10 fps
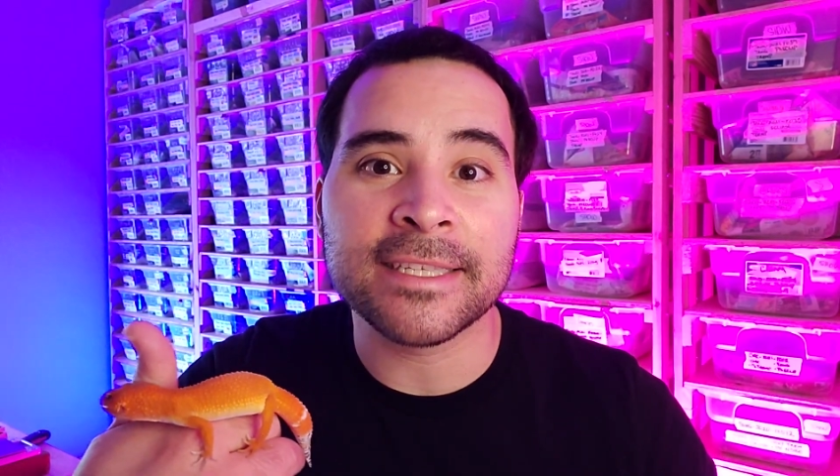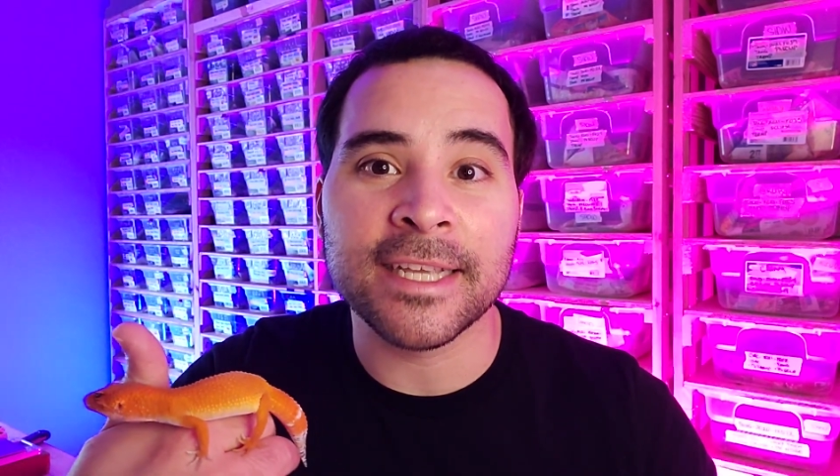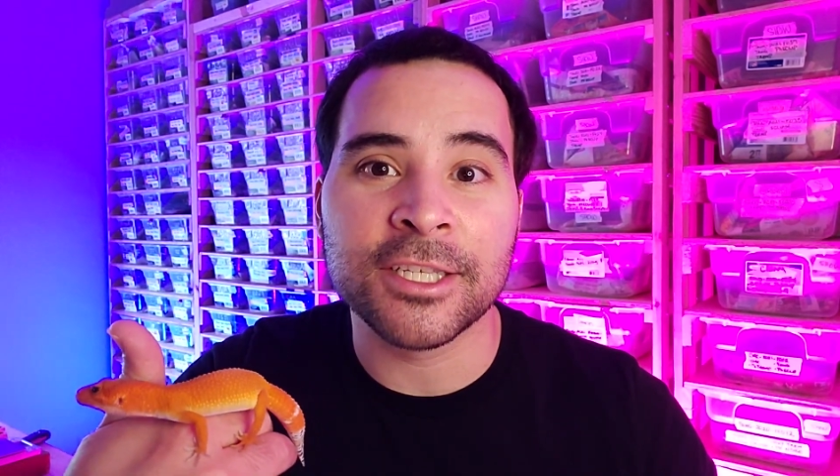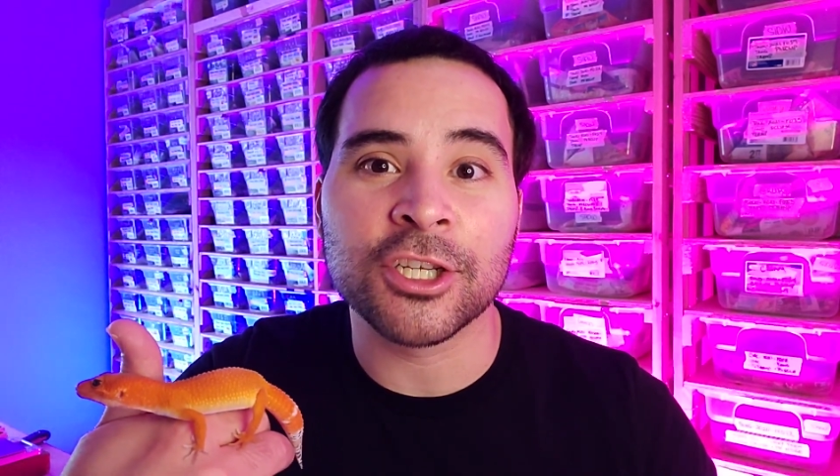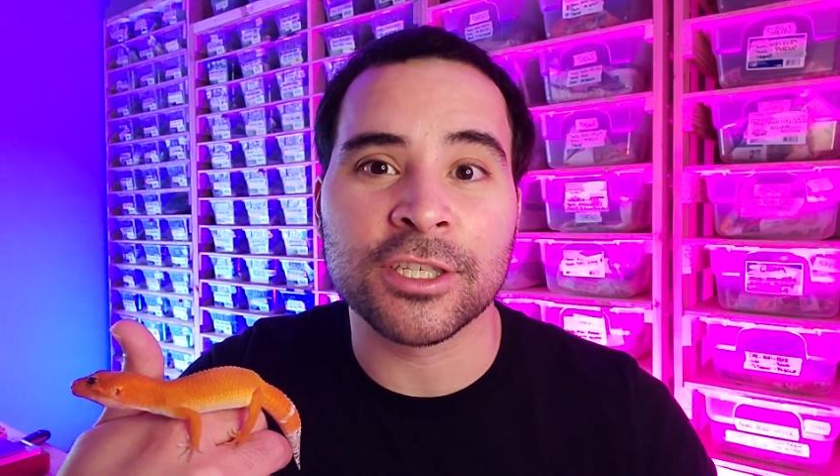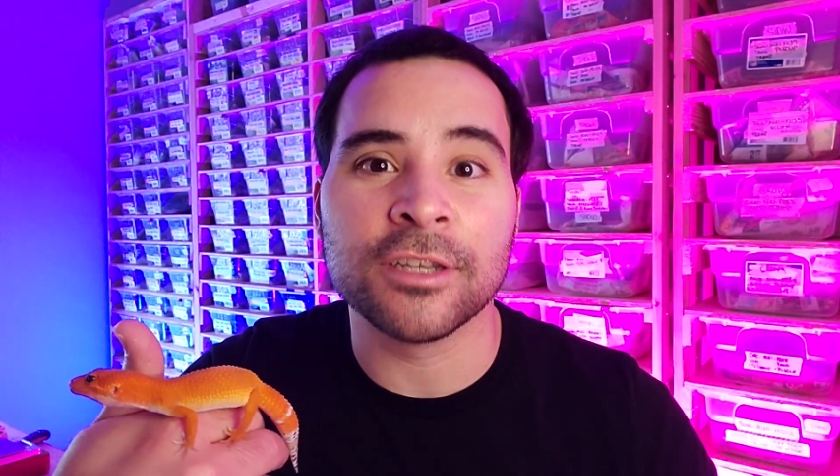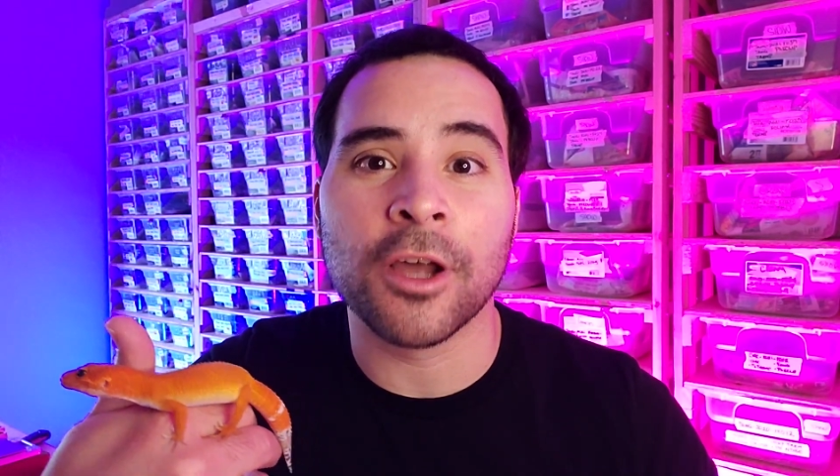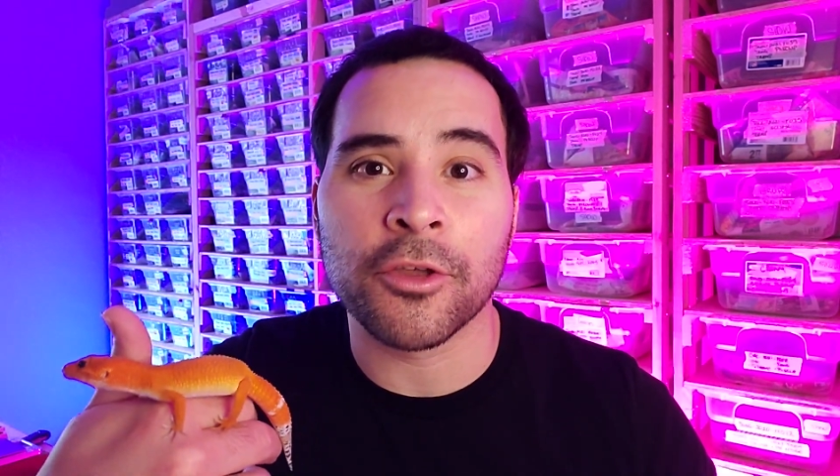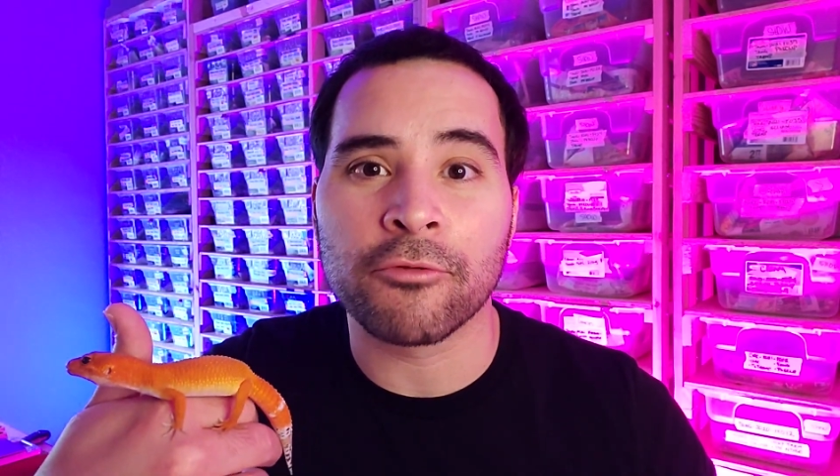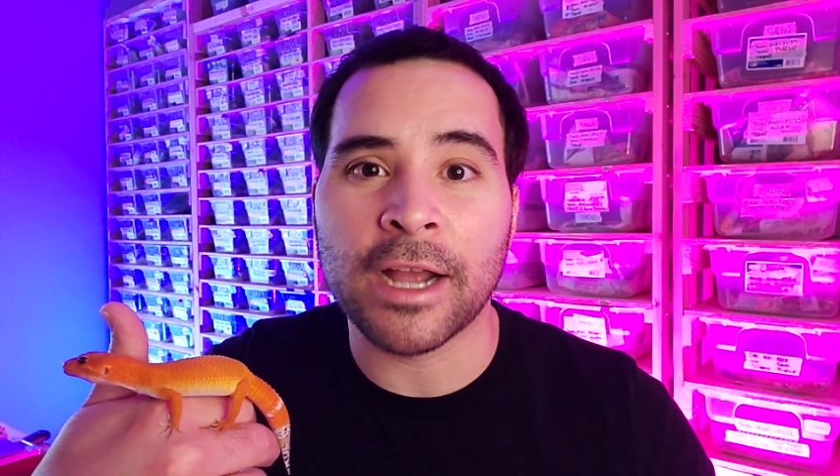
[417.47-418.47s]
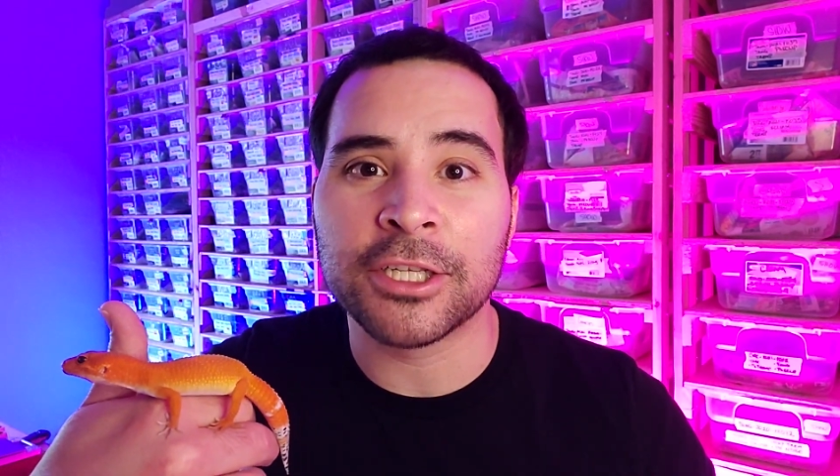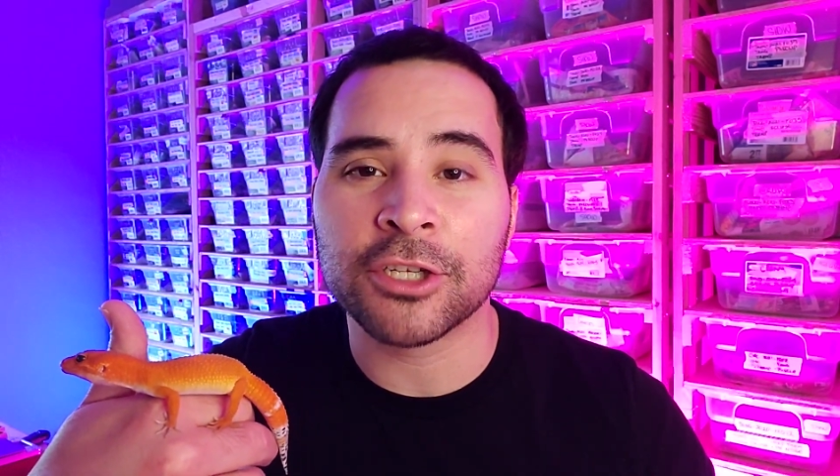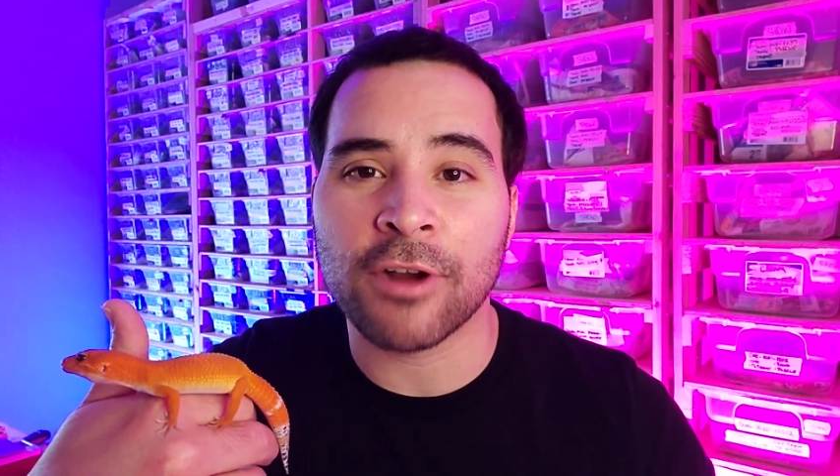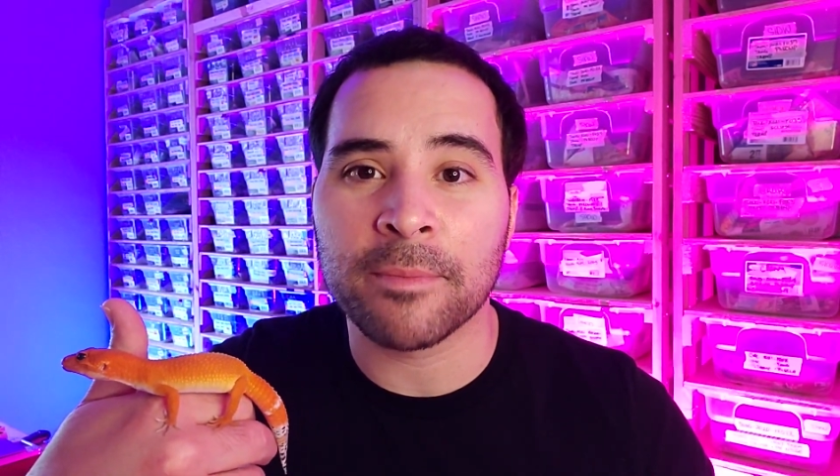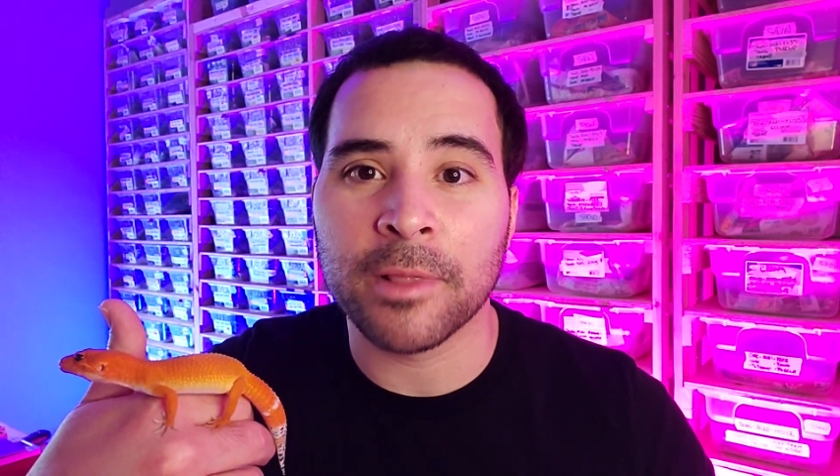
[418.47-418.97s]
it's just another red stripe